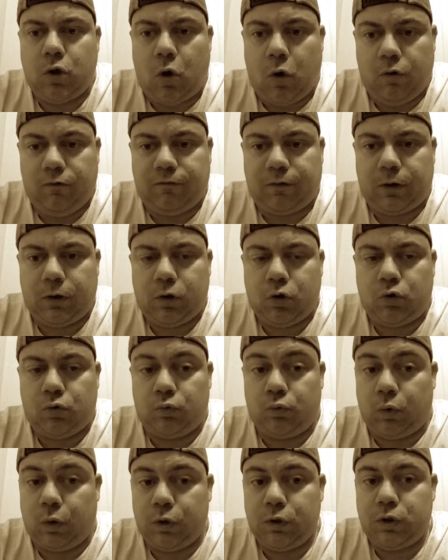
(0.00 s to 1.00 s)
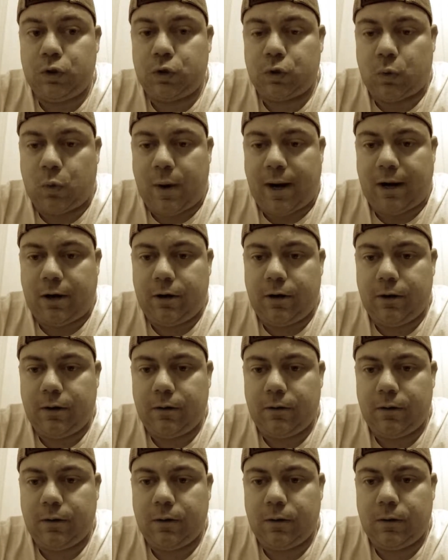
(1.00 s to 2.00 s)
over runs squared
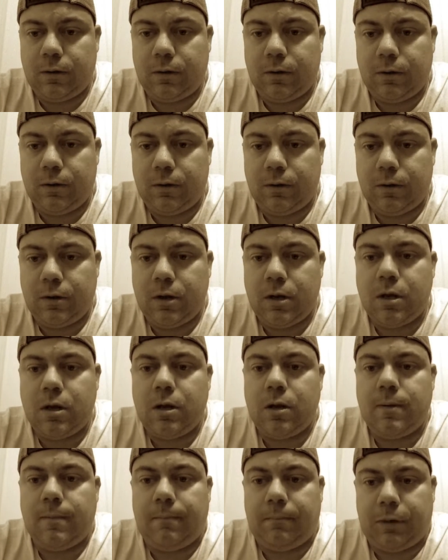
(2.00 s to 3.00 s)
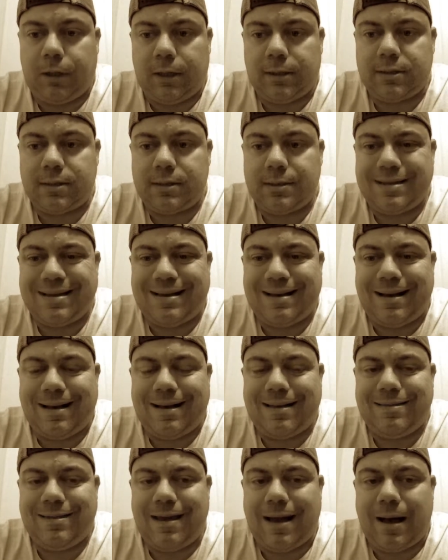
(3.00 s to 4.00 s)
plus
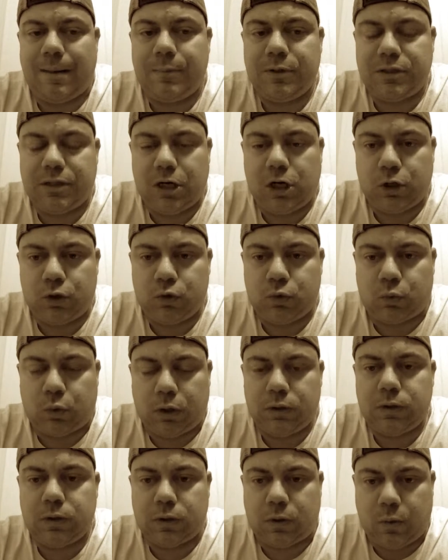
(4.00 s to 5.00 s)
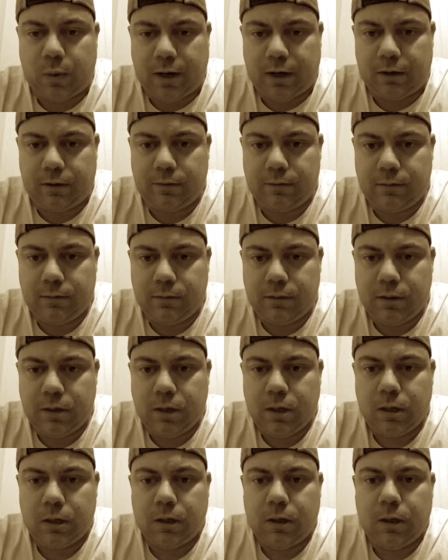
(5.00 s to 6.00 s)
the opposition's runs squared.
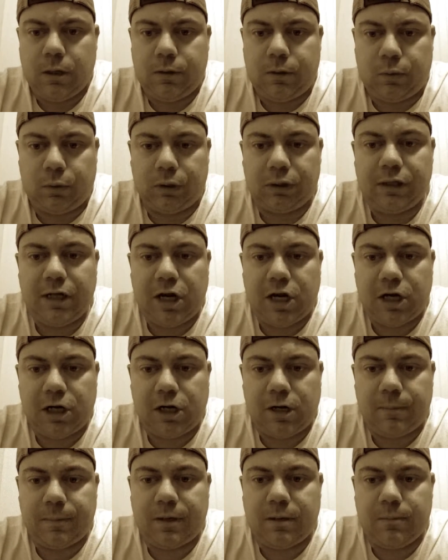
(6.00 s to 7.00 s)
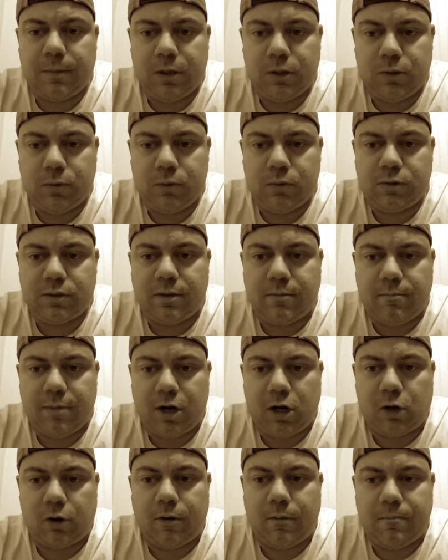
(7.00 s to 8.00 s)
The relationship can be used to
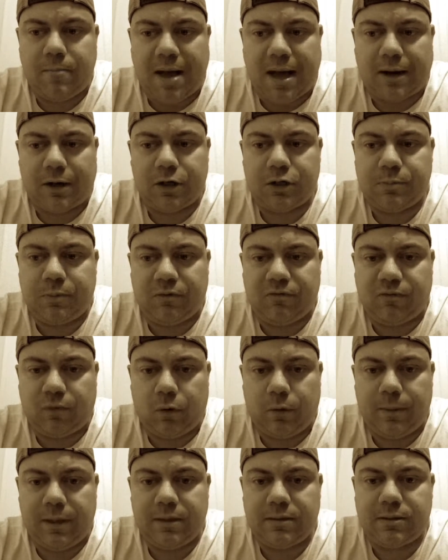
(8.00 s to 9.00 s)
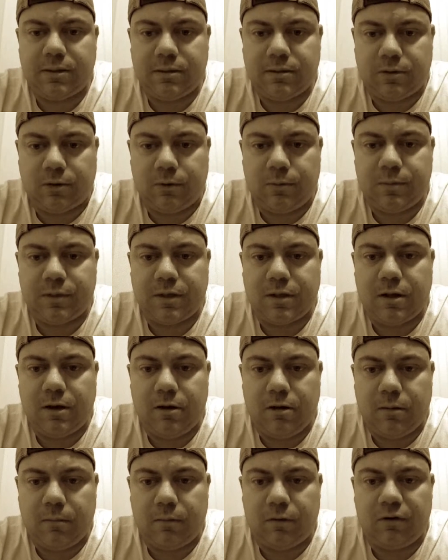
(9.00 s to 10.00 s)
measure a batter's performance in terms of the
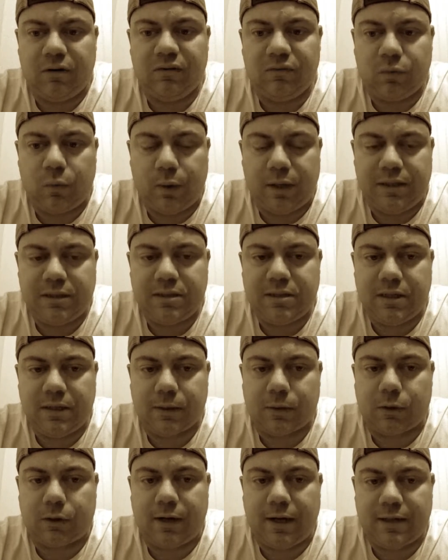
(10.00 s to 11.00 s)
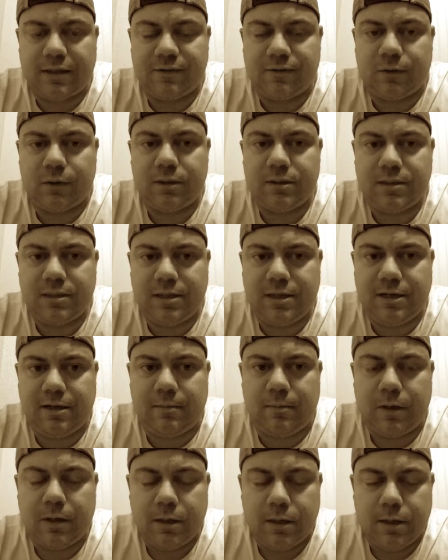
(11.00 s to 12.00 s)
number of wins he creates for his team.